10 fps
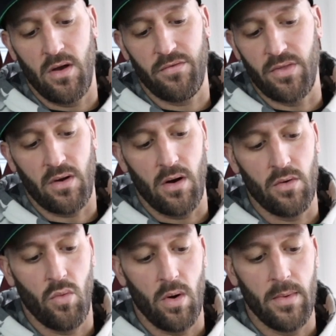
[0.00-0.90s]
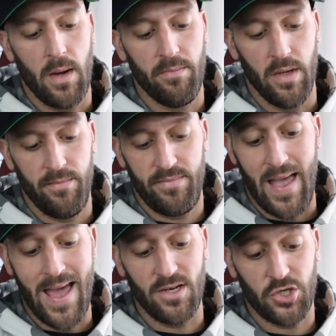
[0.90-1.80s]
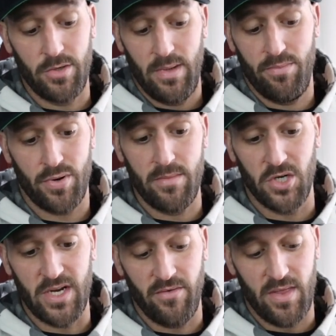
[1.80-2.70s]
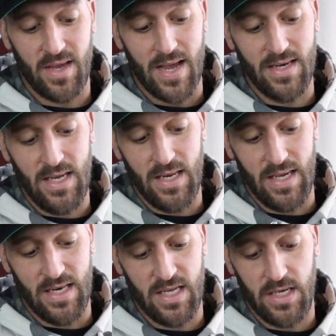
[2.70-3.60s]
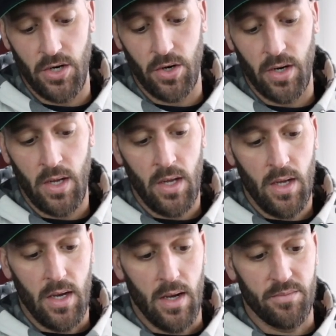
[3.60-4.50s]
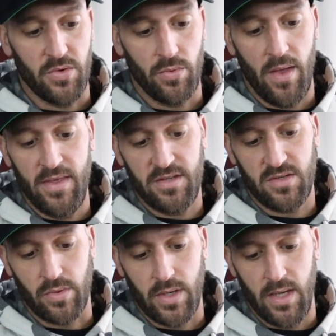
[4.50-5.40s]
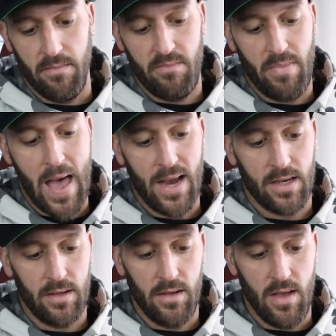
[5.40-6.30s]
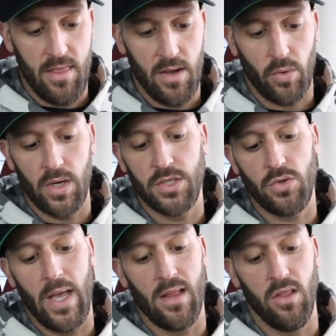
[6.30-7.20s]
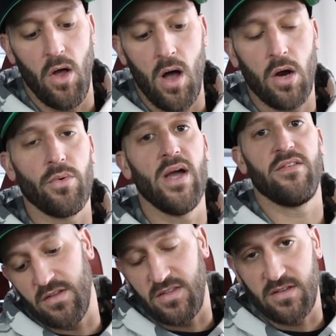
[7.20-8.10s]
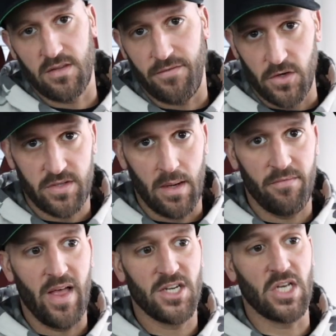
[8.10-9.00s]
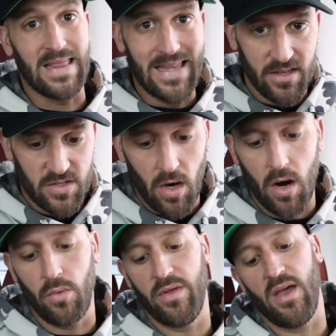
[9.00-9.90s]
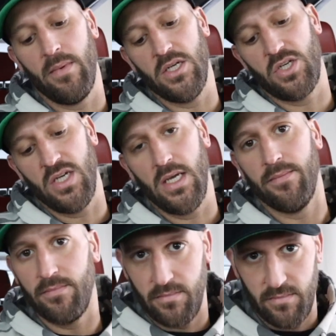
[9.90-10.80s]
longer for the car to warm up, but that should be pretty much everything I need in here to run this. We're gonna hit back and then we're gonna do a long right. Since this is the first time flashing this car with MHD,